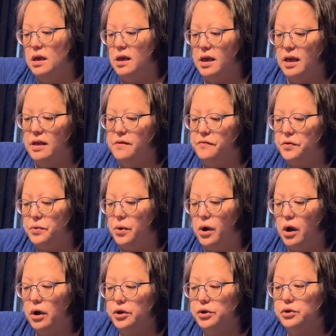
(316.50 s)
And if you
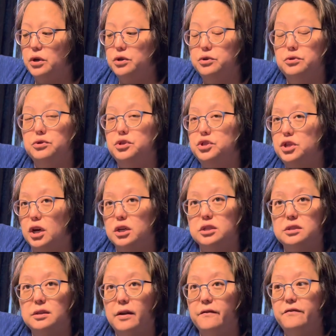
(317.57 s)
are, you can use just
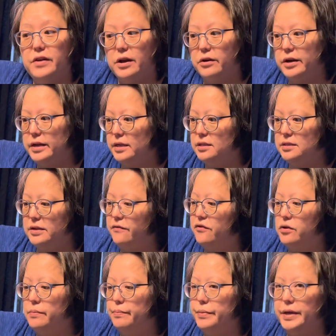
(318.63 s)
various
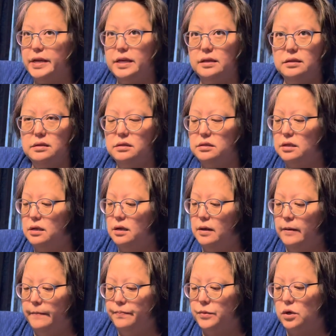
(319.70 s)
different beans.
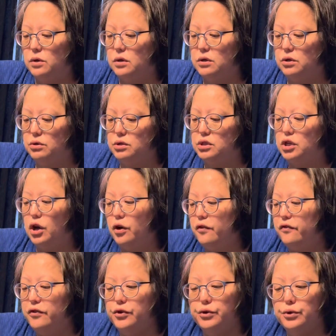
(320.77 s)
You can use
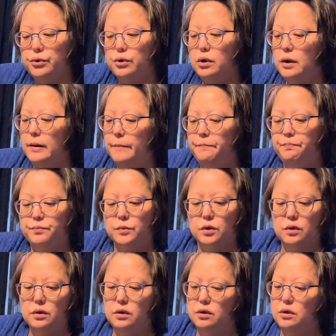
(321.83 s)
tofu.
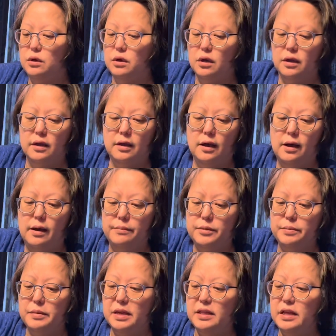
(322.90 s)
The
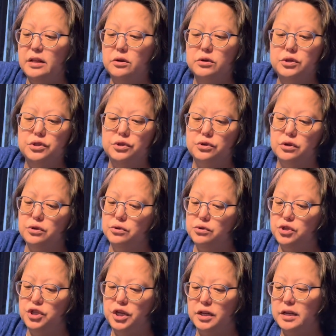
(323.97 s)
meat eaters, you can use
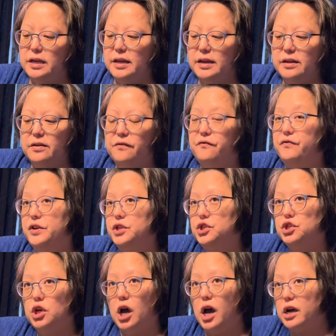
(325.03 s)
chicken, fish
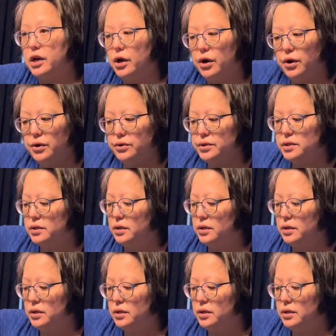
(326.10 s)
tacos,